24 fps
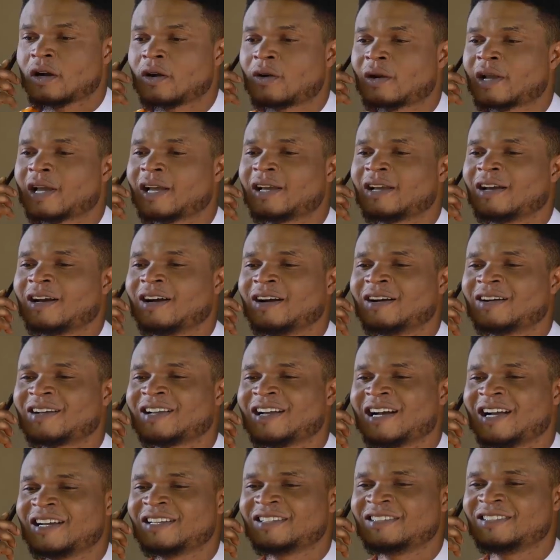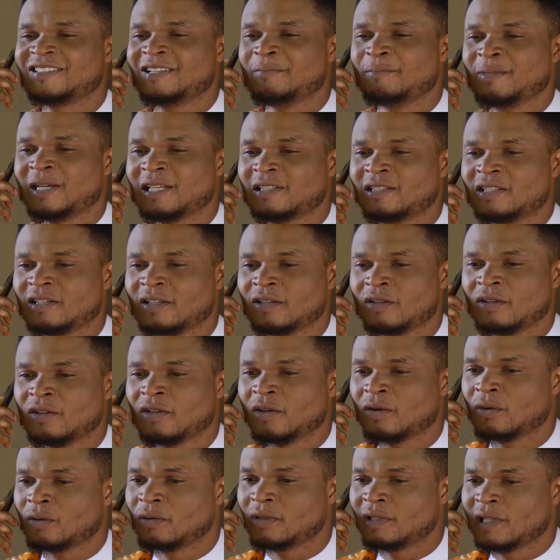Okay, guy, the meeting.
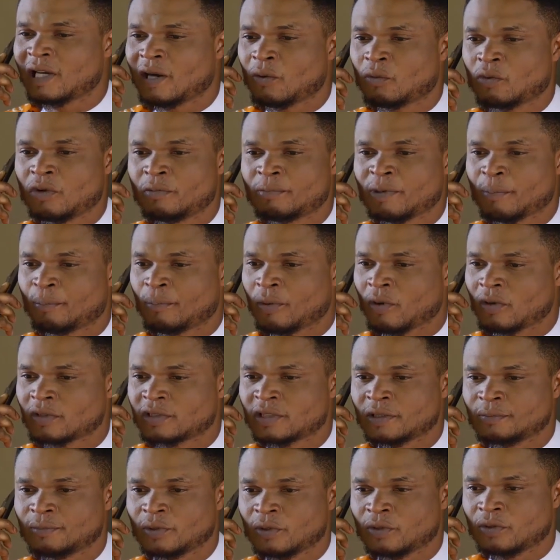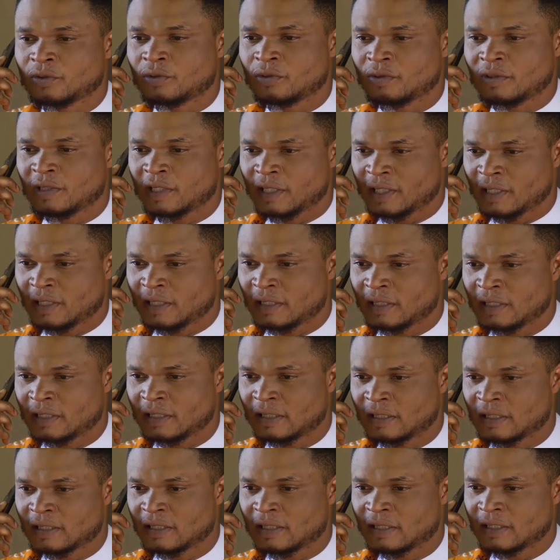No, that won't be possible today.
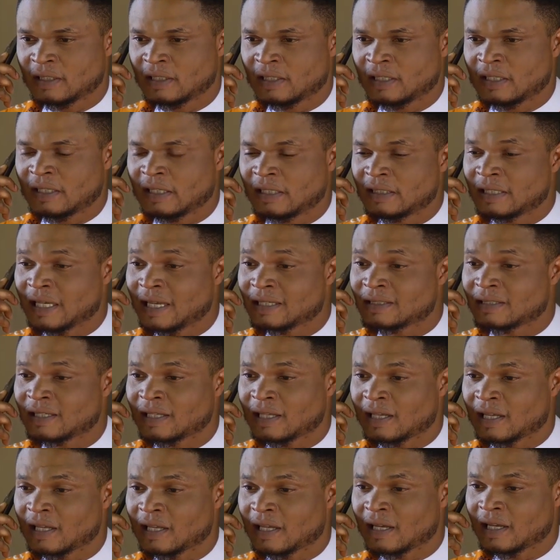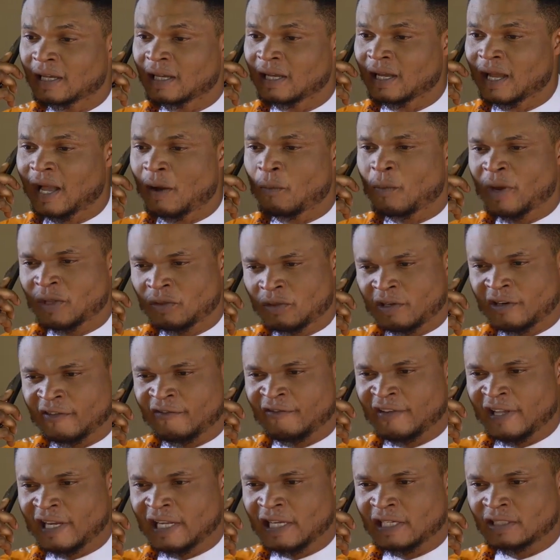Yes. I went to the
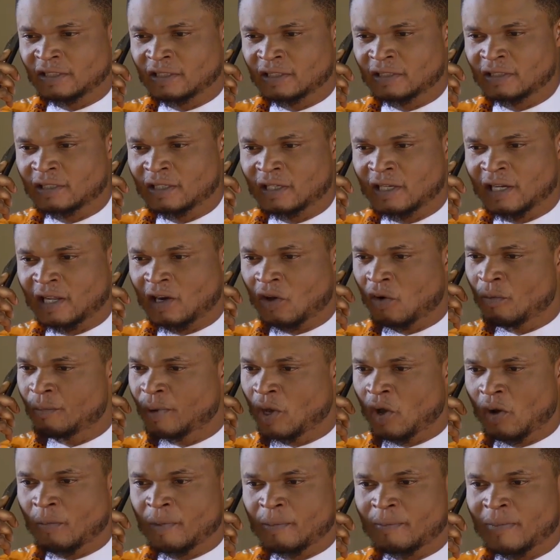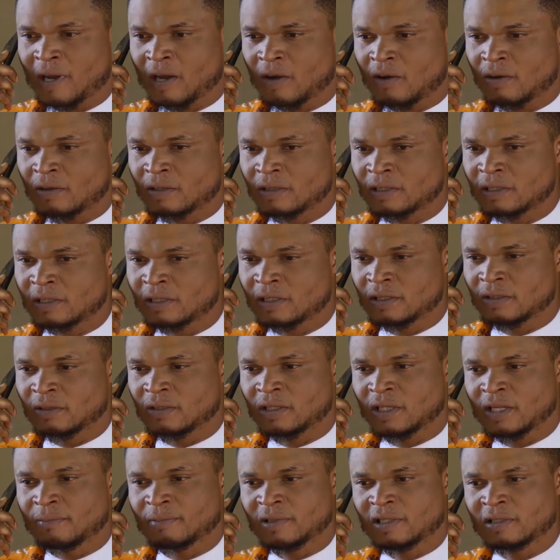village and I won't be coming back
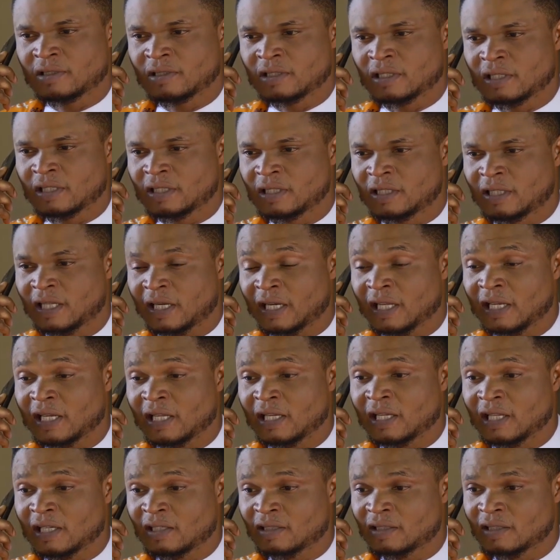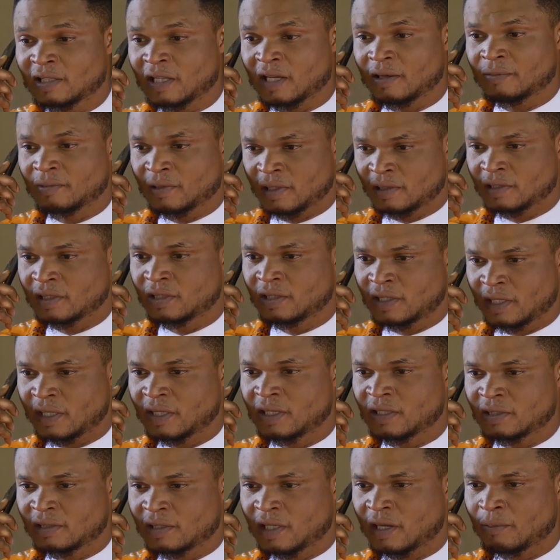until, let me say, 3 days time. Yes, in 3
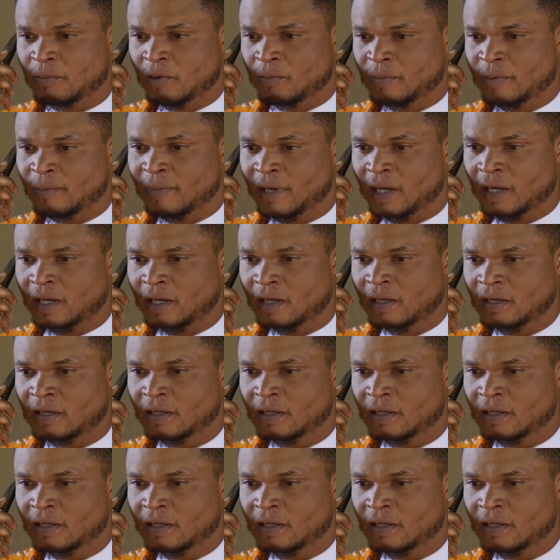days time I'll be back.